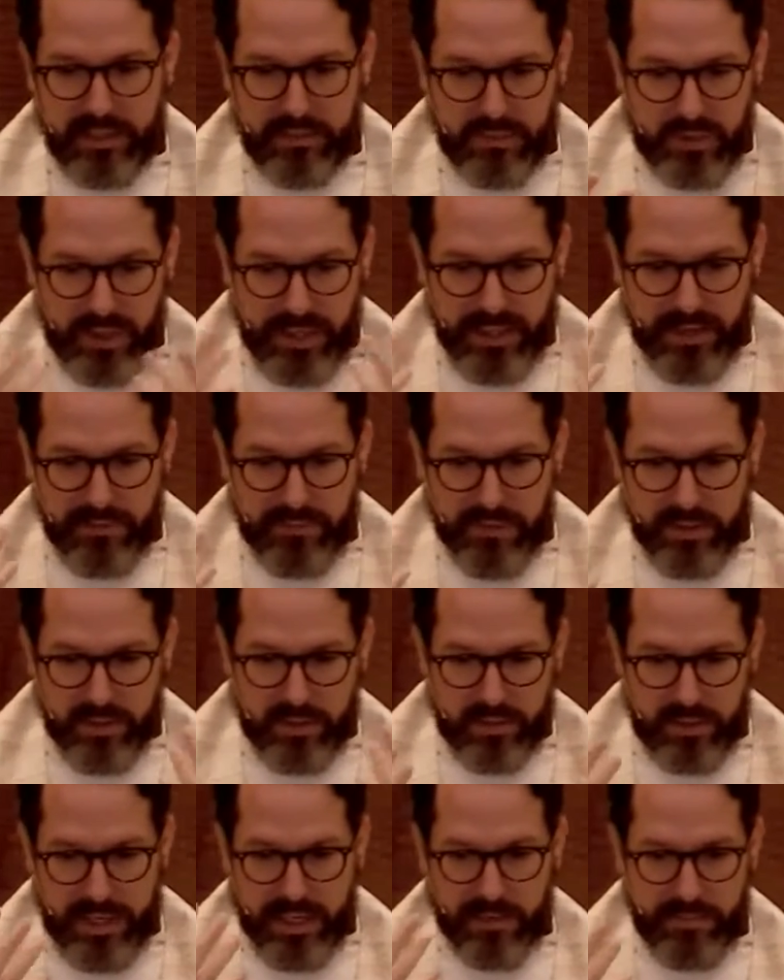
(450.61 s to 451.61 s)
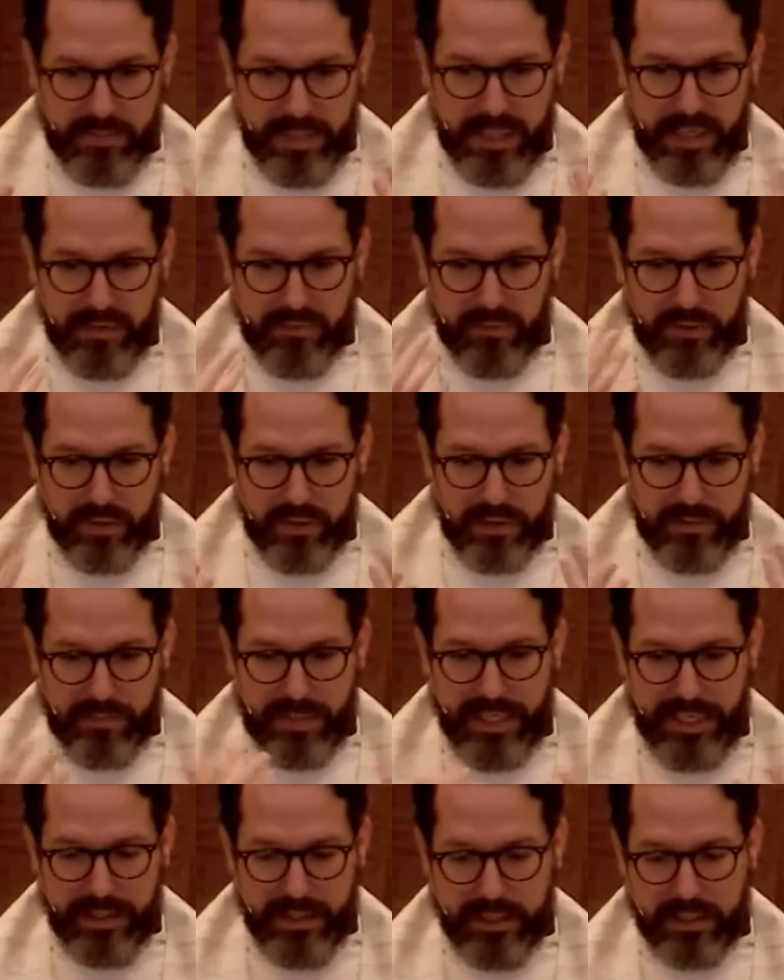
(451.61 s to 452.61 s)
of trying to filter out meaningful and
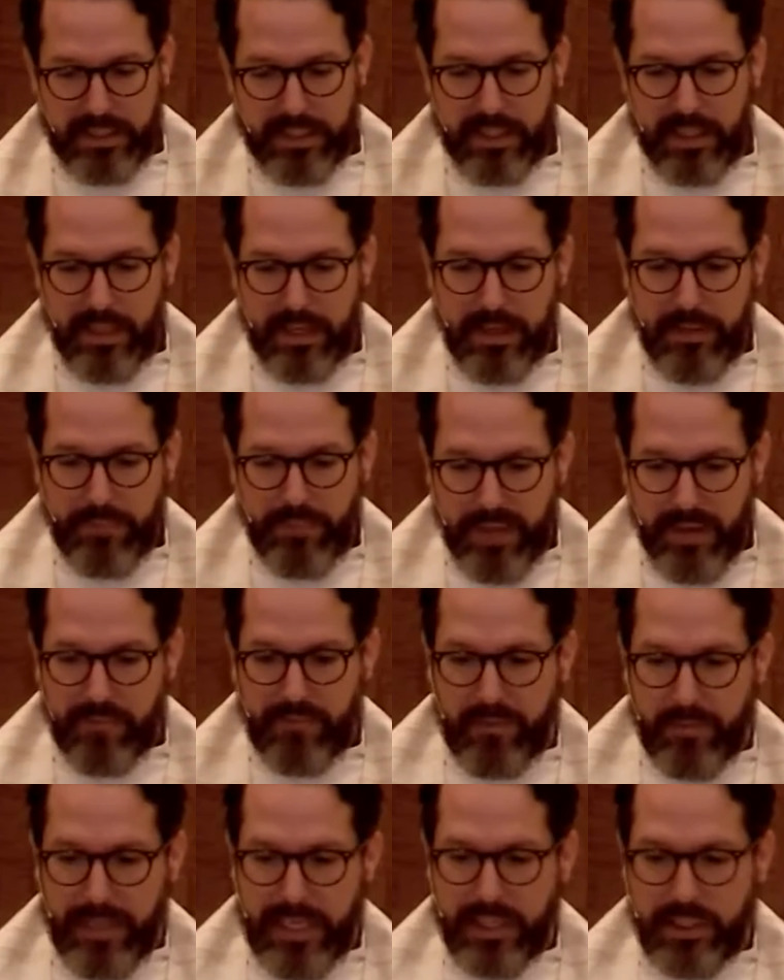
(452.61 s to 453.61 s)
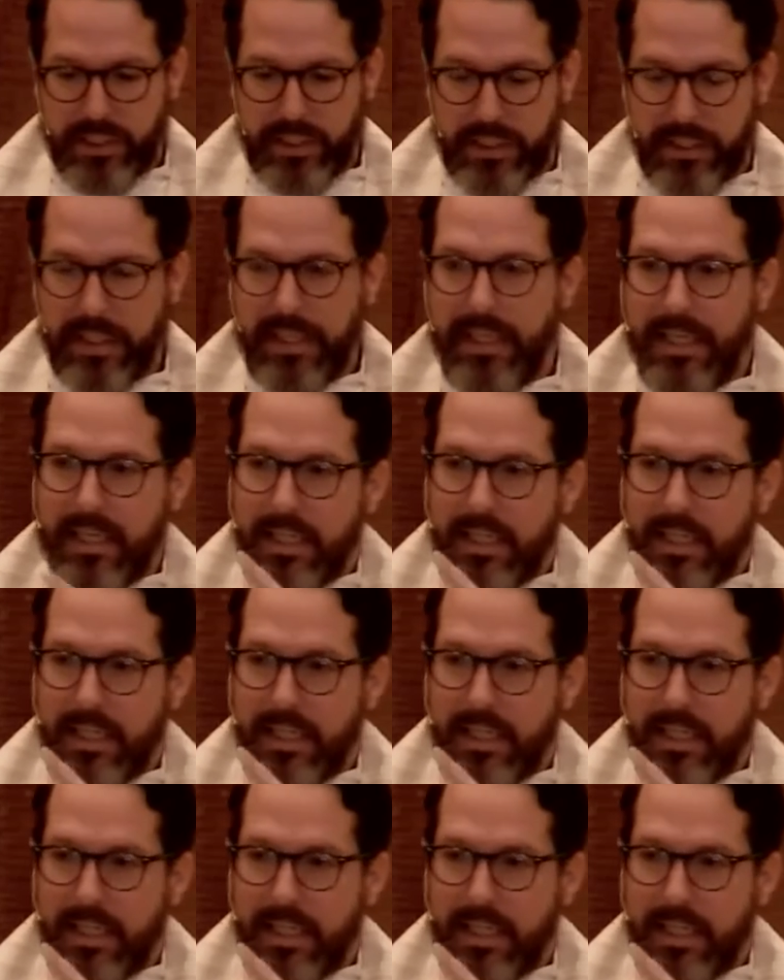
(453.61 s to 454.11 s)
meaningless information.